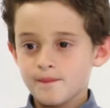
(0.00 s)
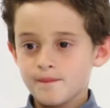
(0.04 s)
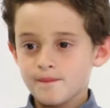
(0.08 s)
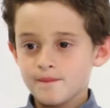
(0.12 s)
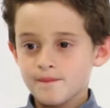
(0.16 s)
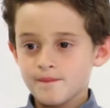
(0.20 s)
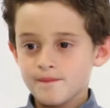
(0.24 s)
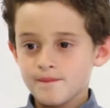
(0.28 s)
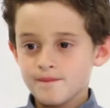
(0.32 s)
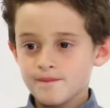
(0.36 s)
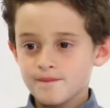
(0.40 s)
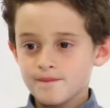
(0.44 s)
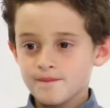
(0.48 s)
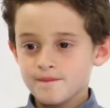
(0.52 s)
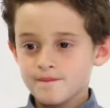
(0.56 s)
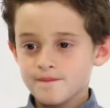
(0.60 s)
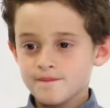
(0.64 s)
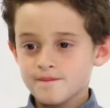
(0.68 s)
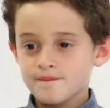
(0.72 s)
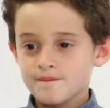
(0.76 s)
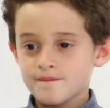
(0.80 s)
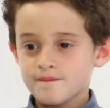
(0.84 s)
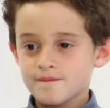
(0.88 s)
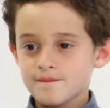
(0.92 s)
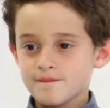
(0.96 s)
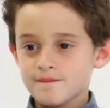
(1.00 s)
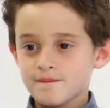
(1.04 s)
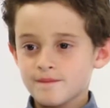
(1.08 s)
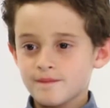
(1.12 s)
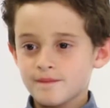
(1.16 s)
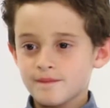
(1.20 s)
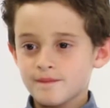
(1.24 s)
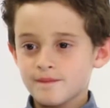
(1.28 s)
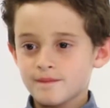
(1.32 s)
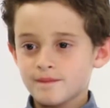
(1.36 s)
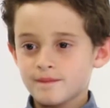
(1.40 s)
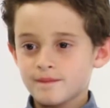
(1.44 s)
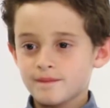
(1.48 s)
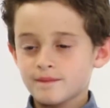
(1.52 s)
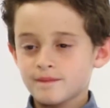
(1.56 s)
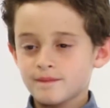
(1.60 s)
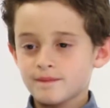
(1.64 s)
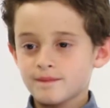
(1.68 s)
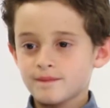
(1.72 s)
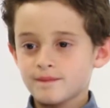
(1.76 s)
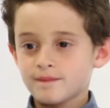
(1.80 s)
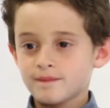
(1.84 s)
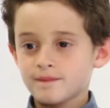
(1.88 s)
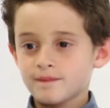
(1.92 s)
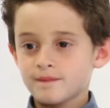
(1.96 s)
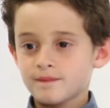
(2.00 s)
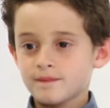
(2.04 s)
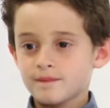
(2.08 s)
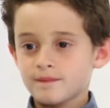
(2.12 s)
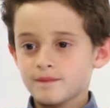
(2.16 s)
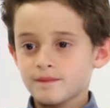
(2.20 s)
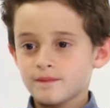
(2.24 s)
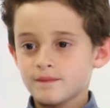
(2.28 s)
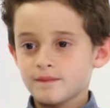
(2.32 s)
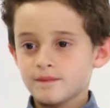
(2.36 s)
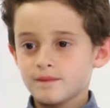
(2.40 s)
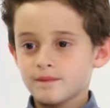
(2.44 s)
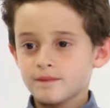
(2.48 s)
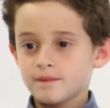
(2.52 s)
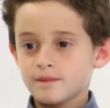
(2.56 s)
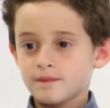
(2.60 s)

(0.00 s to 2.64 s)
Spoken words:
The person shown says nothing.